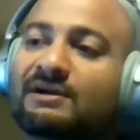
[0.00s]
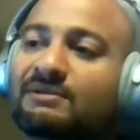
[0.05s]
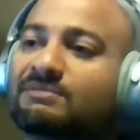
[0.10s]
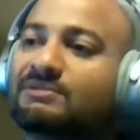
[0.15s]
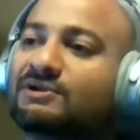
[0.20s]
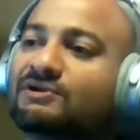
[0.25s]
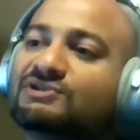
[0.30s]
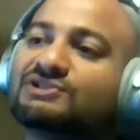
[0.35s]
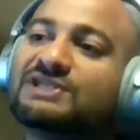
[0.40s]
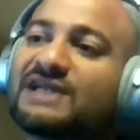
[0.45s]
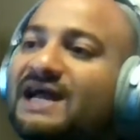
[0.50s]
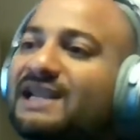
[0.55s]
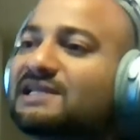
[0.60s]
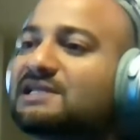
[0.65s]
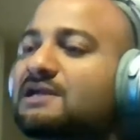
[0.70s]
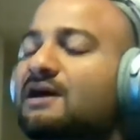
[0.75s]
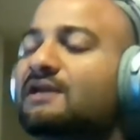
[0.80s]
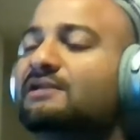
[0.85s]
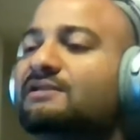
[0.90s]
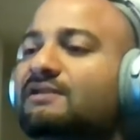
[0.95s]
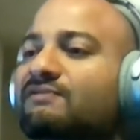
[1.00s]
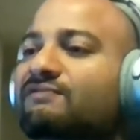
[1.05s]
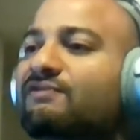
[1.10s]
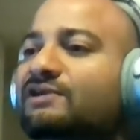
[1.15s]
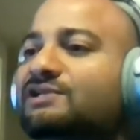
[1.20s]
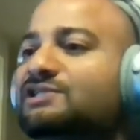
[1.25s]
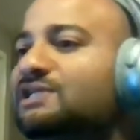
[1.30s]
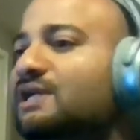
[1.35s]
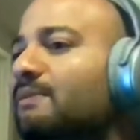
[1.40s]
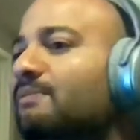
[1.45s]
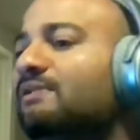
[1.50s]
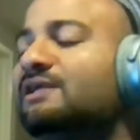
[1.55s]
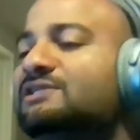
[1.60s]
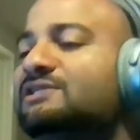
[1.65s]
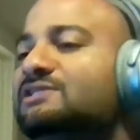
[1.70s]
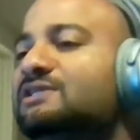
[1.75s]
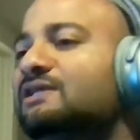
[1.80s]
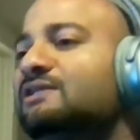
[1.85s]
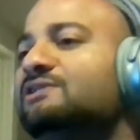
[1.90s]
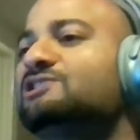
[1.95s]
your static content. For example, let's
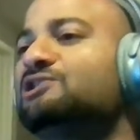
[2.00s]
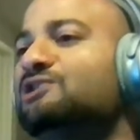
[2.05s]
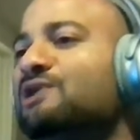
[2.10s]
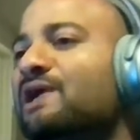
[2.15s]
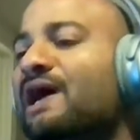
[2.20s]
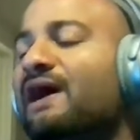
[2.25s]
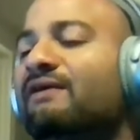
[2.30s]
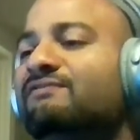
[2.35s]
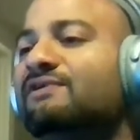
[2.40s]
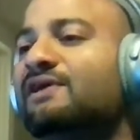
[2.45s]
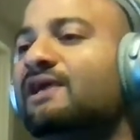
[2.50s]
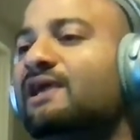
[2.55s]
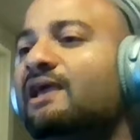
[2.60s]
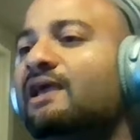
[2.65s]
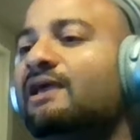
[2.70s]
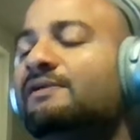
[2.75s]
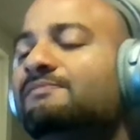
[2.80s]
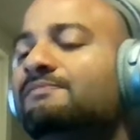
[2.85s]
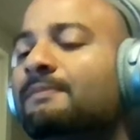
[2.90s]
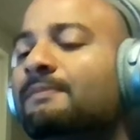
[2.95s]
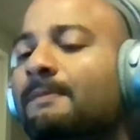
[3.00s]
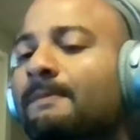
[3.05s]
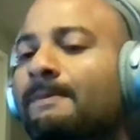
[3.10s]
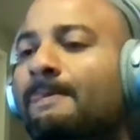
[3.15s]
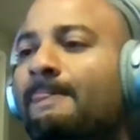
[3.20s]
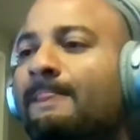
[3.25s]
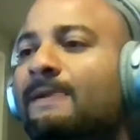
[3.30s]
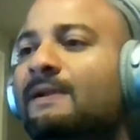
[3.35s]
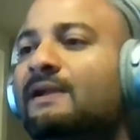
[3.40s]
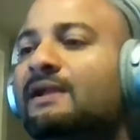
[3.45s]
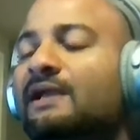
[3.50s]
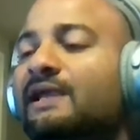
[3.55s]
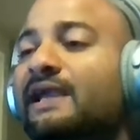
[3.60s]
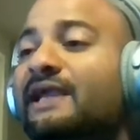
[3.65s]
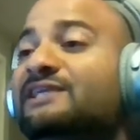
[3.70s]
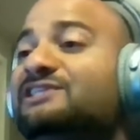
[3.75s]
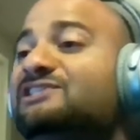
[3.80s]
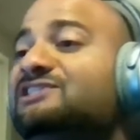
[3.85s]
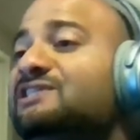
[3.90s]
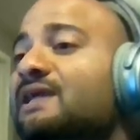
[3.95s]
say that you have a
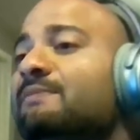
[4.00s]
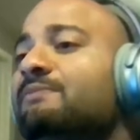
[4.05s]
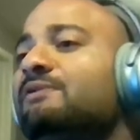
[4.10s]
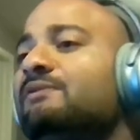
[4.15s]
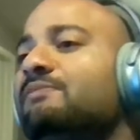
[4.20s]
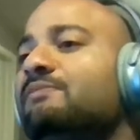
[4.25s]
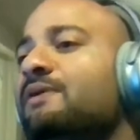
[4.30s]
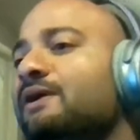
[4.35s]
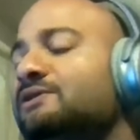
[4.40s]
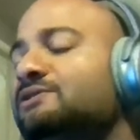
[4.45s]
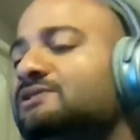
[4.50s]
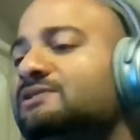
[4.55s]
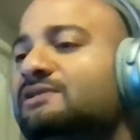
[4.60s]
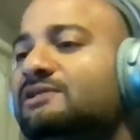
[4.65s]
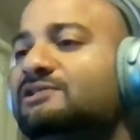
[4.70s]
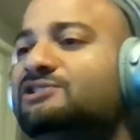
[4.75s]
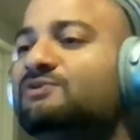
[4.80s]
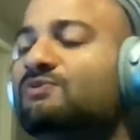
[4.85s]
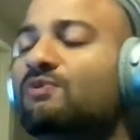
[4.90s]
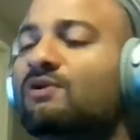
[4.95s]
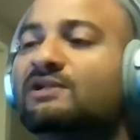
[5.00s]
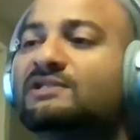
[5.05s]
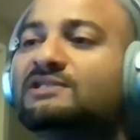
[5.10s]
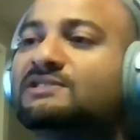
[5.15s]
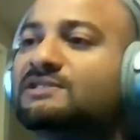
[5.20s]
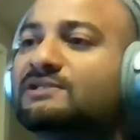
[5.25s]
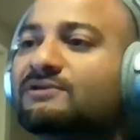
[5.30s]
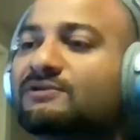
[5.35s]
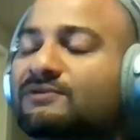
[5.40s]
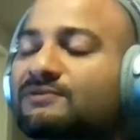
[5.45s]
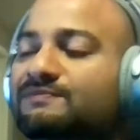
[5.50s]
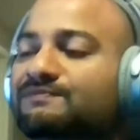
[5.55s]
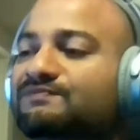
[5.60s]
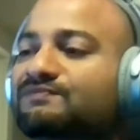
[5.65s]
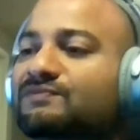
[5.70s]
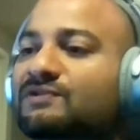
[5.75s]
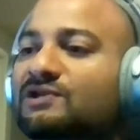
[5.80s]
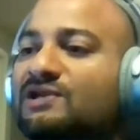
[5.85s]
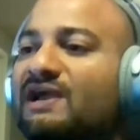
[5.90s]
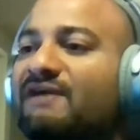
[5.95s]
HTML page that you
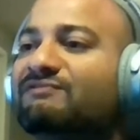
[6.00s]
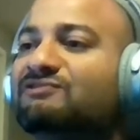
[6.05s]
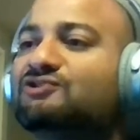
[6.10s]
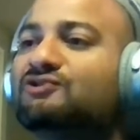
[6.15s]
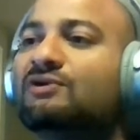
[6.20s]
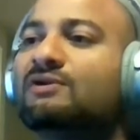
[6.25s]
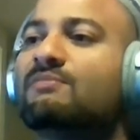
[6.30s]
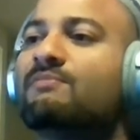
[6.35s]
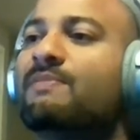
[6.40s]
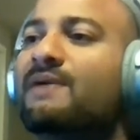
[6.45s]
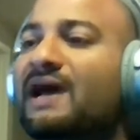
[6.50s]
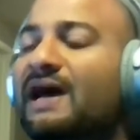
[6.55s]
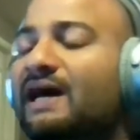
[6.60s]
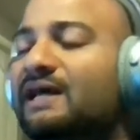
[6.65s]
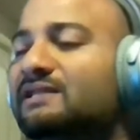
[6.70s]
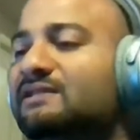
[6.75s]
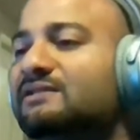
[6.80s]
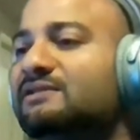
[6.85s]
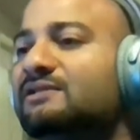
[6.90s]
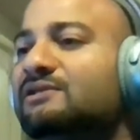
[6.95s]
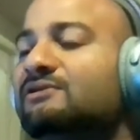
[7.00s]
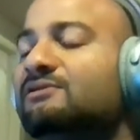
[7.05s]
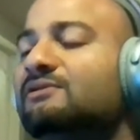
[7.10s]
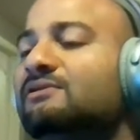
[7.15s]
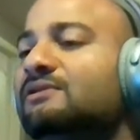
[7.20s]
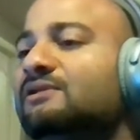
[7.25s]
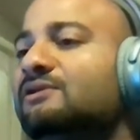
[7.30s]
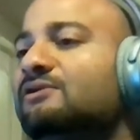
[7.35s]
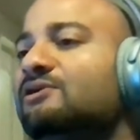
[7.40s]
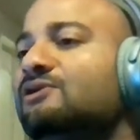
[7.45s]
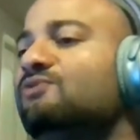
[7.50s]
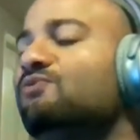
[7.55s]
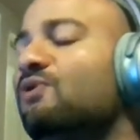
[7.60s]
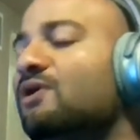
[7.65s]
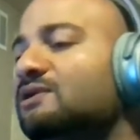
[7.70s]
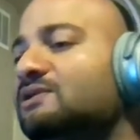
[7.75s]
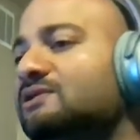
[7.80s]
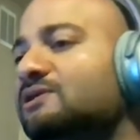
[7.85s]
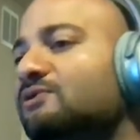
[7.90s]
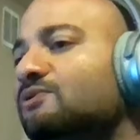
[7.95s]
have a certain path, and you
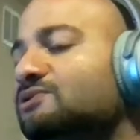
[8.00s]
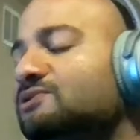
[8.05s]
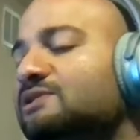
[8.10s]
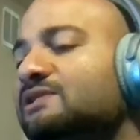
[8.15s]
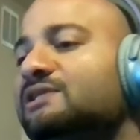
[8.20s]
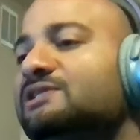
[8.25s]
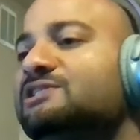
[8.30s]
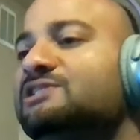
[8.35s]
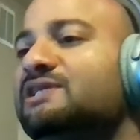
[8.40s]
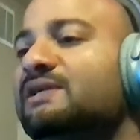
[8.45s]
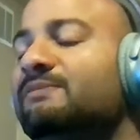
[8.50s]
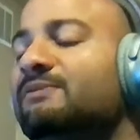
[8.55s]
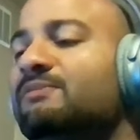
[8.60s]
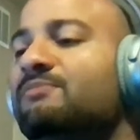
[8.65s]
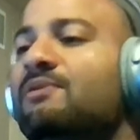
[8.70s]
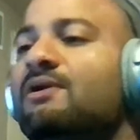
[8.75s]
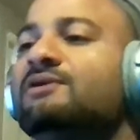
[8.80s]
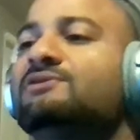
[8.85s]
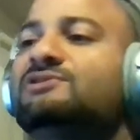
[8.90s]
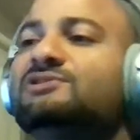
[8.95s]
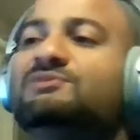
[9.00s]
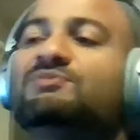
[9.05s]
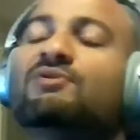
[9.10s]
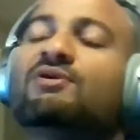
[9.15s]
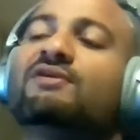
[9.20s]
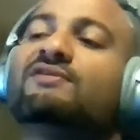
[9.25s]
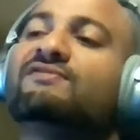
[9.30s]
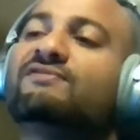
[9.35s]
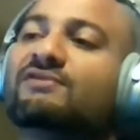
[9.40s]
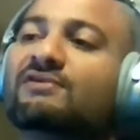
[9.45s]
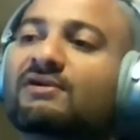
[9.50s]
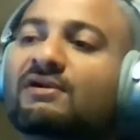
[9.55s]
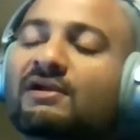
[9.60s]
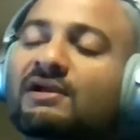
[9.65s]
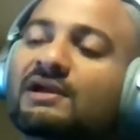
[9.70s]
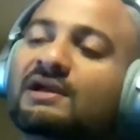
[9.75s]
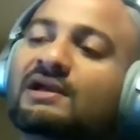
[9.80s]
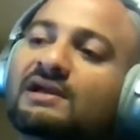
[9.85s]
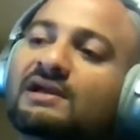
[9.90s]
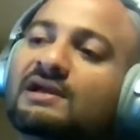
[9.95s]
want to host an HTML page as part of your
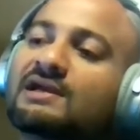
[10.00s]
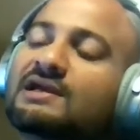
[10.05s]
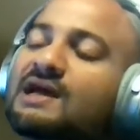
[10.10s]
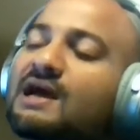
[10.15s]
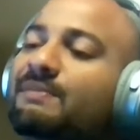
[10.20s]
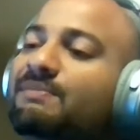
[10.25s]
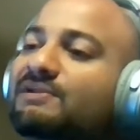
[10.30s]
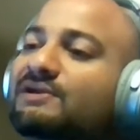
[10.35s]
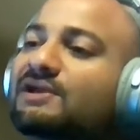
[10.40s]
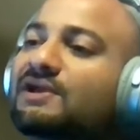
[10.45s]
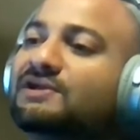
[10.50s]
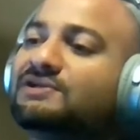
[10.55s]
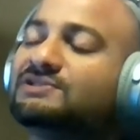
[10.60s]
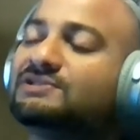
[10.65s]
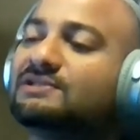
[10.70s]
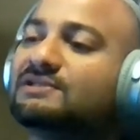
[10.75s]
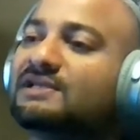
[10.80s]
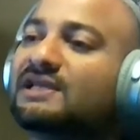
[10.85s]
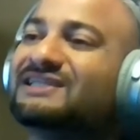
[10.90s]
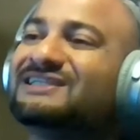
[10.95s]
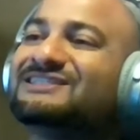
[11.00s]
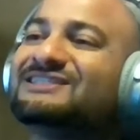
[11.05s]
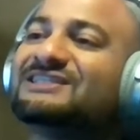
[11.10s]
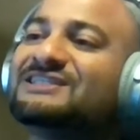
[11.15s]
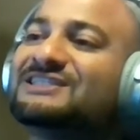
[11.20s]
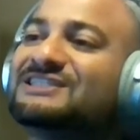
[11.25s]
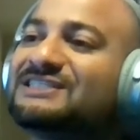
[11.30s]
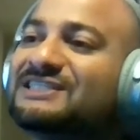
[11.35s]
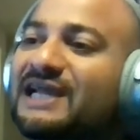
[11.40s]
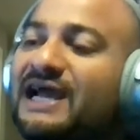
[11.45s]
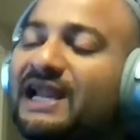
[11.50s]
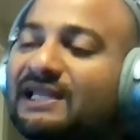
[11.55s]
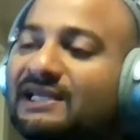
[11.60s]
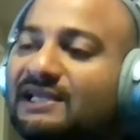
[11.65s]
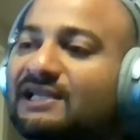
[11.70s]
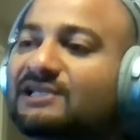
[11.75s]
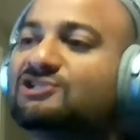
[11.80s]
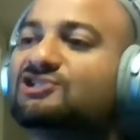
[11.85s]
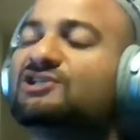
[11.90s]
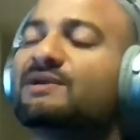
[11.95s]
application, and it's a static
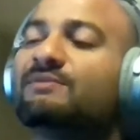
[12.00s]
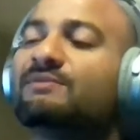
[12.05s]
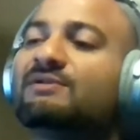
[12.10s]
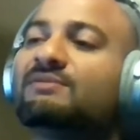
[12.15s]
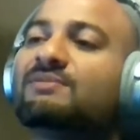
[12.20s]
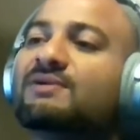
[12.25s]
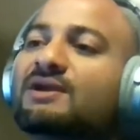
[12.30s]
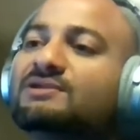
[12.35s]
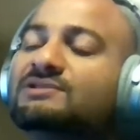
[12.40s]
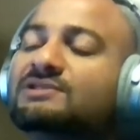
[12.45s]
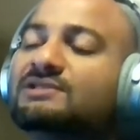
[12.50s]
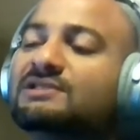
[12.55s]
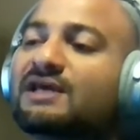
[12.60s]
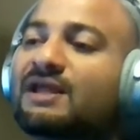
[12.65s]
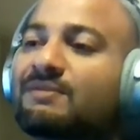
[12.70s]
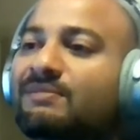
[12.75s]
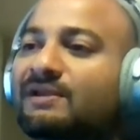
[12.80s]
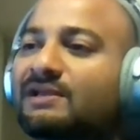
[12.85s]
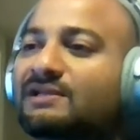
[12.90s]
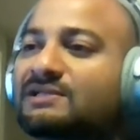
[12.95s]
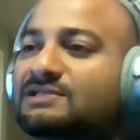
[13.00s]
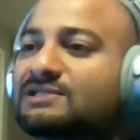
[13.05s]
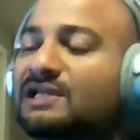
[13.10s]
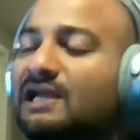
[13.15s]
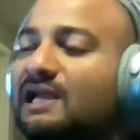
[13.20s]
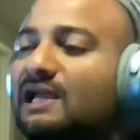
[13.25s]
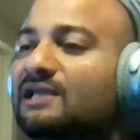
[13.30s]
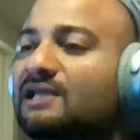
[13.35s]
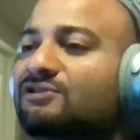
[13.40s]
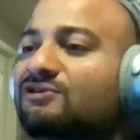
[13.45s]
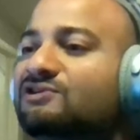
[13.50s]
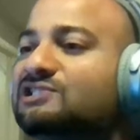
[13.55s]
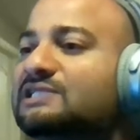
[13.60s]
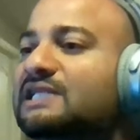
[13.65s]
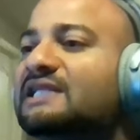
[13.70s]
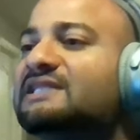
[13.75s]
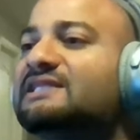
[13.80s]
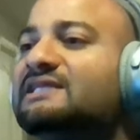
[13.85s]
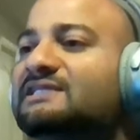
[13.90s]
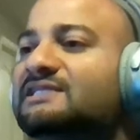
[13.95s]
HTML page. That means there's
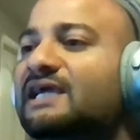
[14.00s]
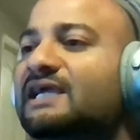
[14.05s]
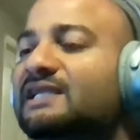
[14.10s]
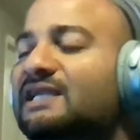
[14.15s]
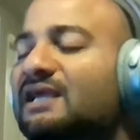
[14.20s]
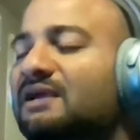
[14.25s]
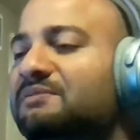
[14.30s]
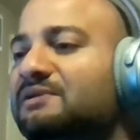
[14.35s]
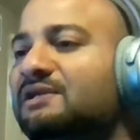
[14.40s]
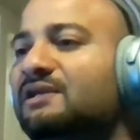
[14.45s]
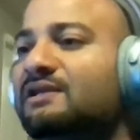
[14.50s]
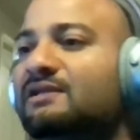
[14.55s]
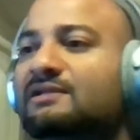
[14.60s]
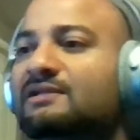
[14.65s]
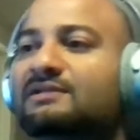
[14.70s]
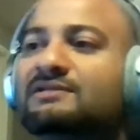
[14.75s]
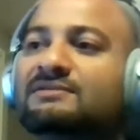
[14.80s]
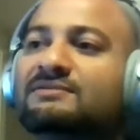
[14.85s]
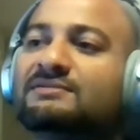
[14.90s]
nothing dynamic in it.